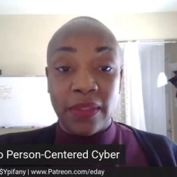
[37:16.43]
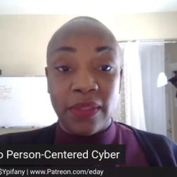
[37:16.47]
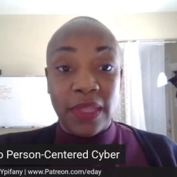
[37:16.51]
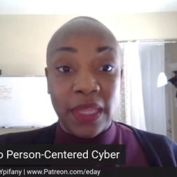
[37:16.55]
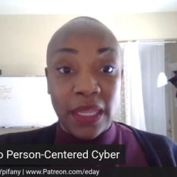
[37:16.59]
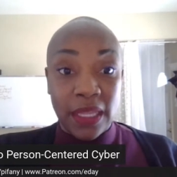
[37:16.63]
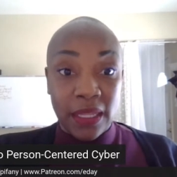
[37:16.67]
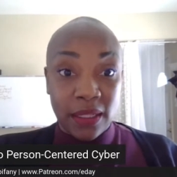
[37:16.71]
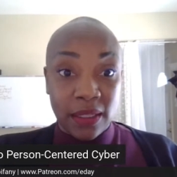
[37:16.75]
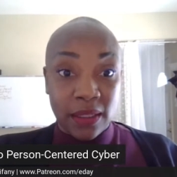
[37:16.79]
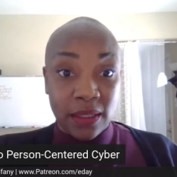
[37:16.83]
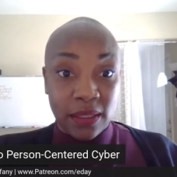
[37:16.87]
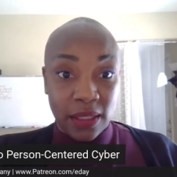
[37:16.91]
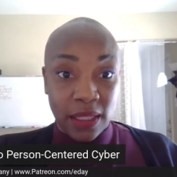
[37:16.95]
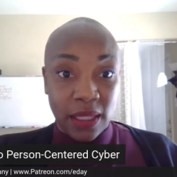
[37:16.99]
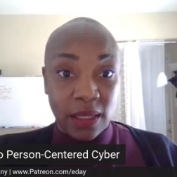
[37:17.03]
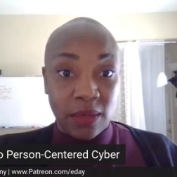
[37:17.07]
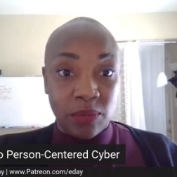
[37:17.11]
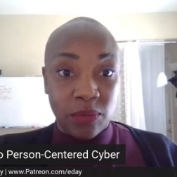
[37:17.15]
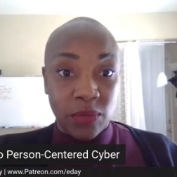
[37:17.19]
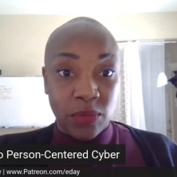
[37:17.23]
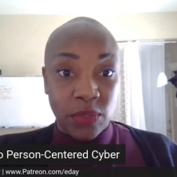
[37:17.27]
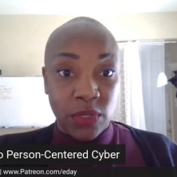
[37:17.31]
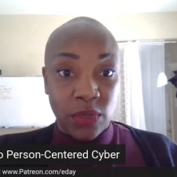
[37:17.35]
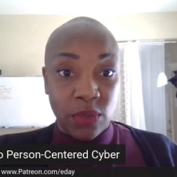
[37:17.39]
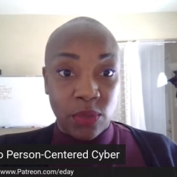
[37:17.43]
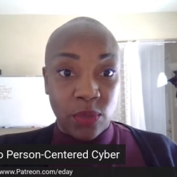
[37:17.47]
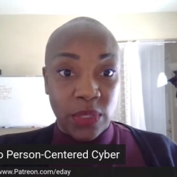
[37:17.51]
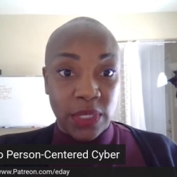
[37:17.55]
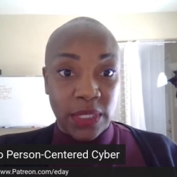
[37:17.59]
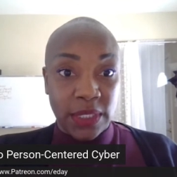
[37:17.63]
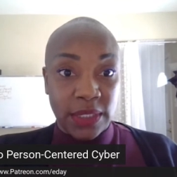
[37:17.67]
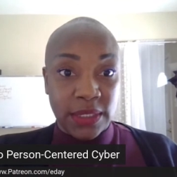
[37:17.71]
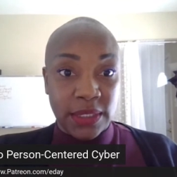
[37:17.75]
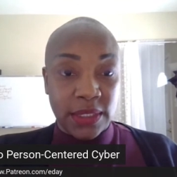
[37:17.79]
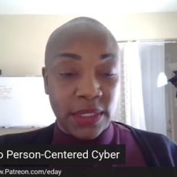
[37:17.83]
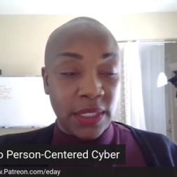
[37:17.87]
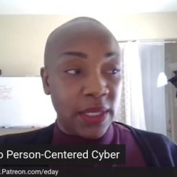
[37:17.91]
than than you know when
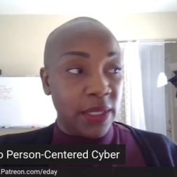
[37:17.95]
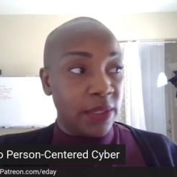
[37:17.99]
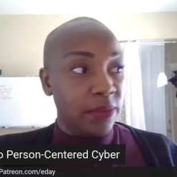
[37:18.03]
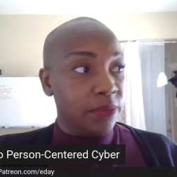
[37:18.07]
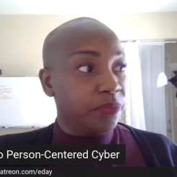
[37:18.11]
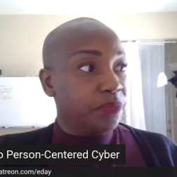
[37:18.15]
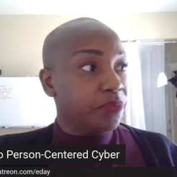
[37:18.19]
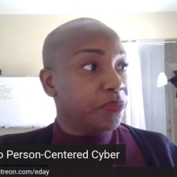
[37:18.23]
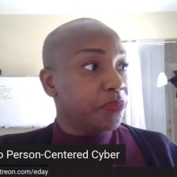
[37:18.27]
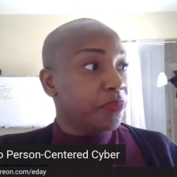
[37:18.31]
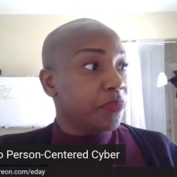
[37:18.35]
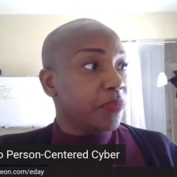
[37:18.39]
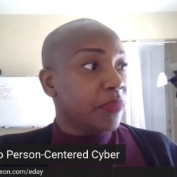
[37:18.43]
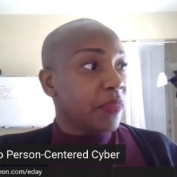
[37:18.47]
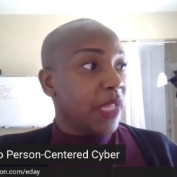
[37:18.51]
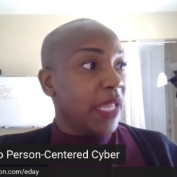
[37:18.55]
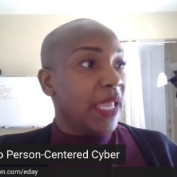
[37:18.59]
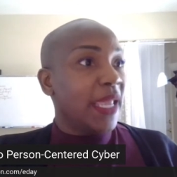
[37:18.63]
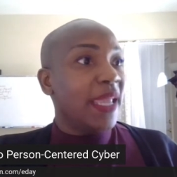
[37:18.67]
it's done.